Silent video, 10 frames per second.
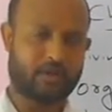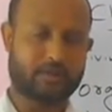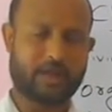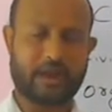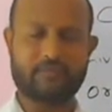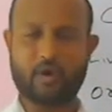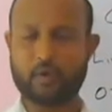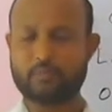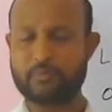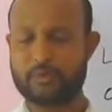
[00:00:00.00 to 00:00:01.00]
that are
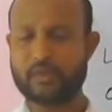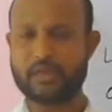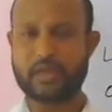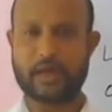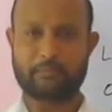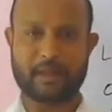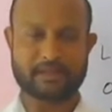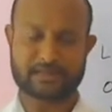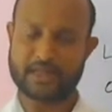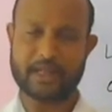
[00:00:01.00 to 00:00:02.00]
found between a
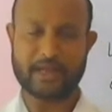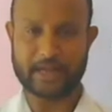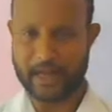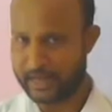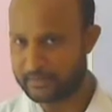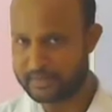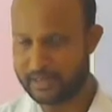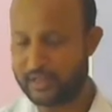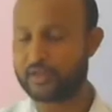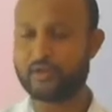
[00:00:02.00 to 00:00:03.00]
plant cell and an animal
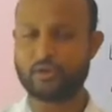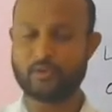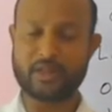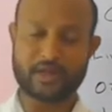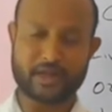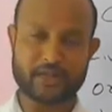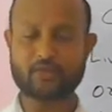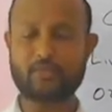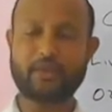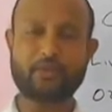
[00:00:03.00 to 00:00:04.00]
cell. You will learn it
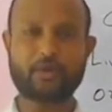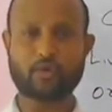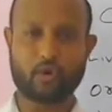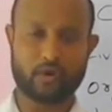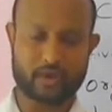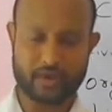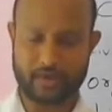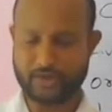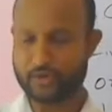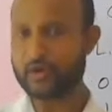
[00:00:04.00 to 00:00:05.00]
when you will go
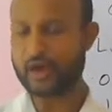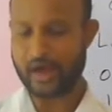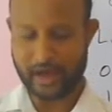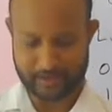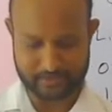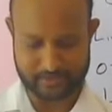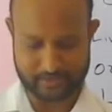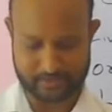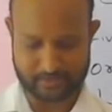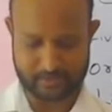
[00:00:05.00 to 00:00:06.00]
in your higher
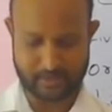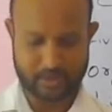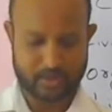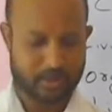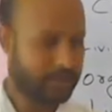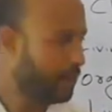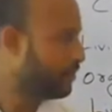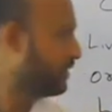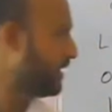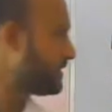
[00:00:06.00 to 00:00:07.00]
classes.
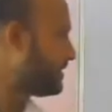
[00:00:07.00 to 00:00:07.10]
Now let's